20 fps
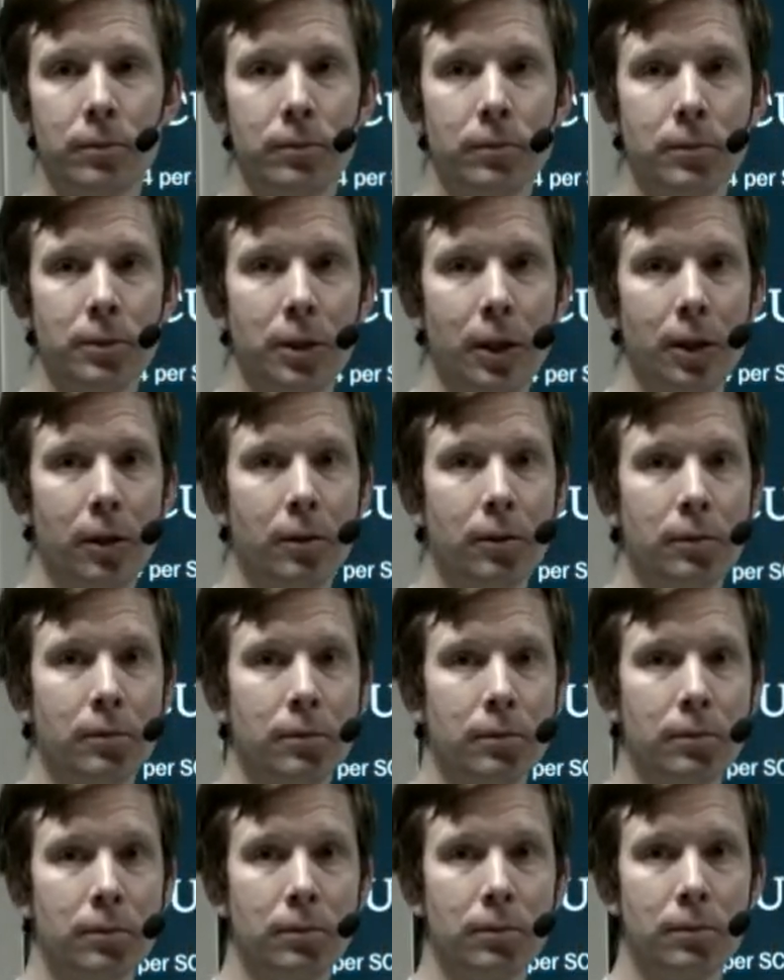So
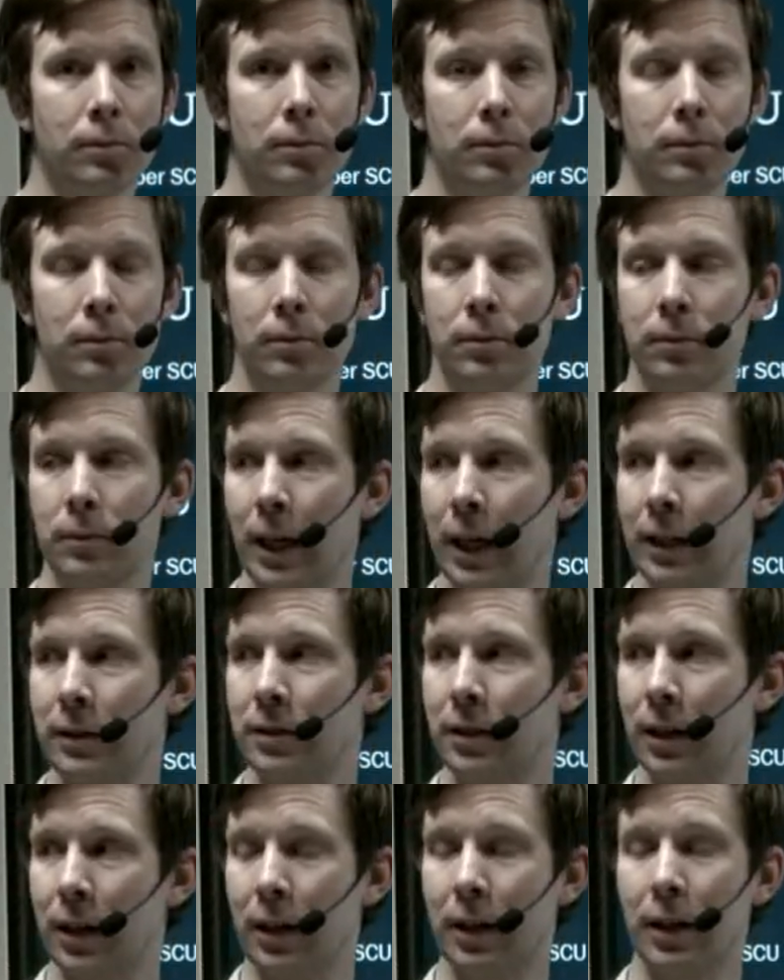that's
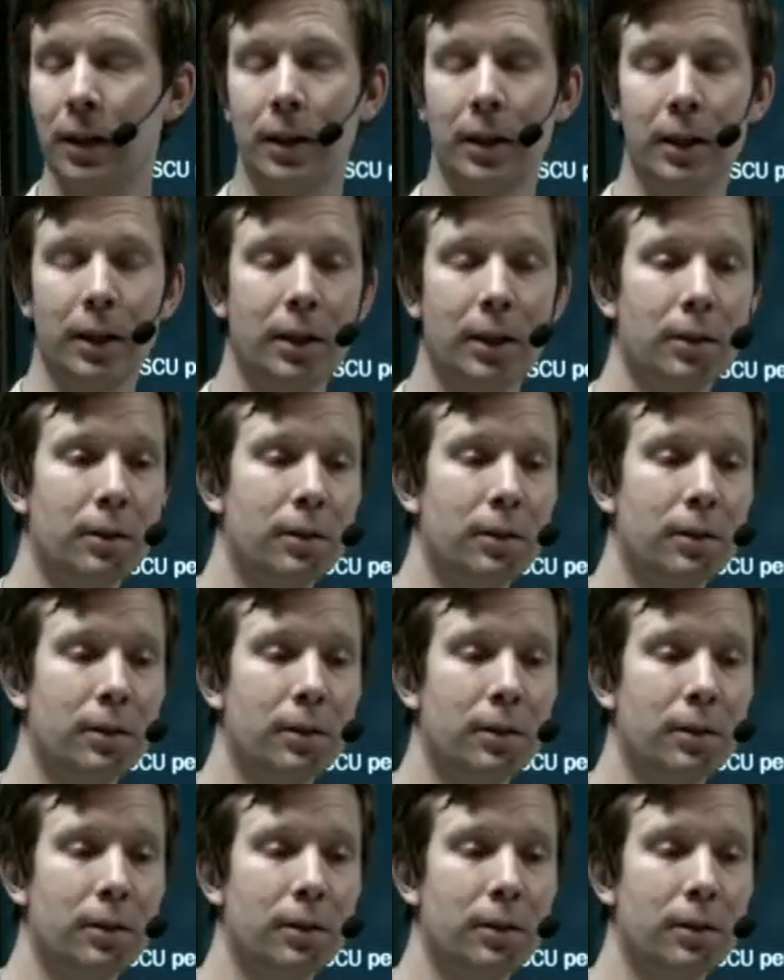a guy